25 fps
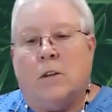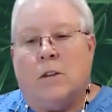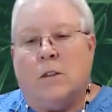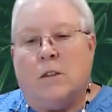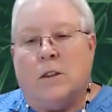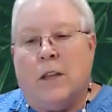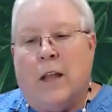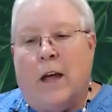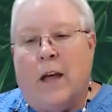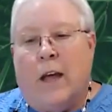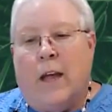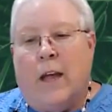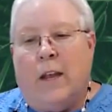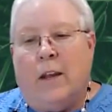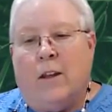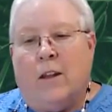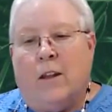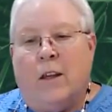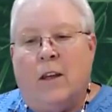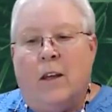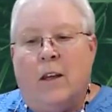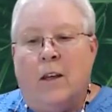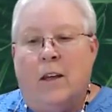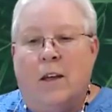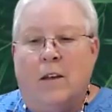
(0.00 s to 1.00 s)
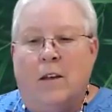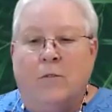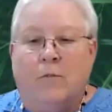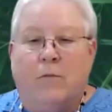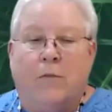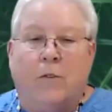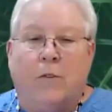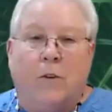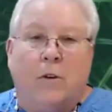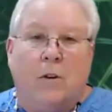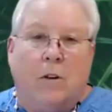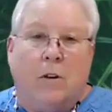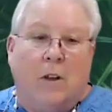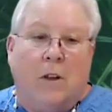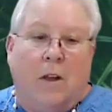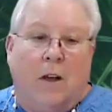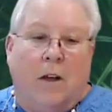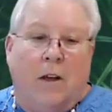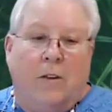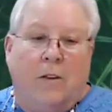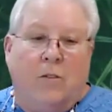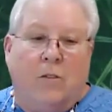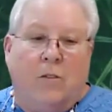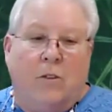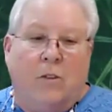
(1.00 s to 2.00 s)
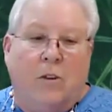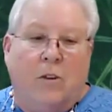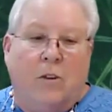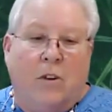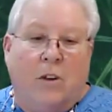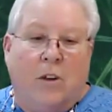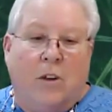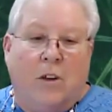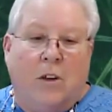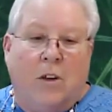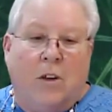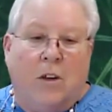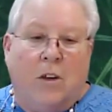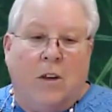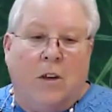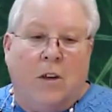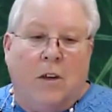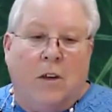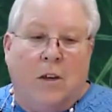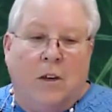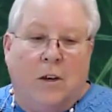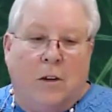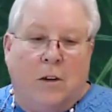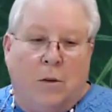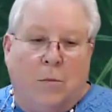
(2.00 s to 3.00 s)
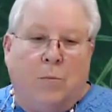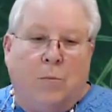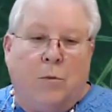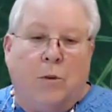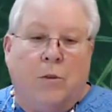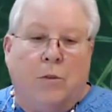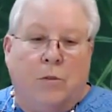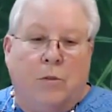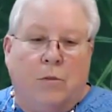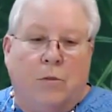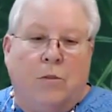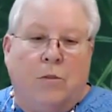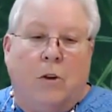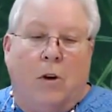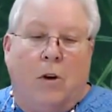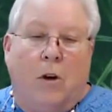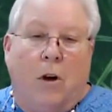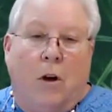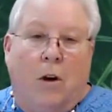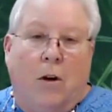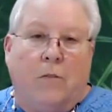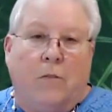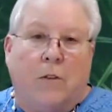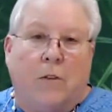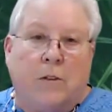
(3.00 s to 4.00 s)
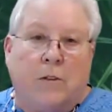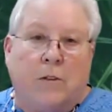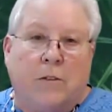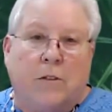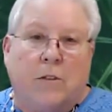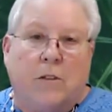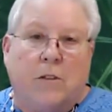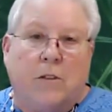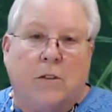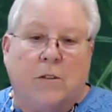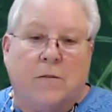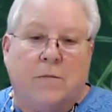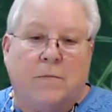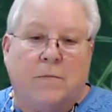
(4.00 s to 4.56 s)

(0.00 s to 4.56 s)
light, and fertilizer, it'll produce a harvest.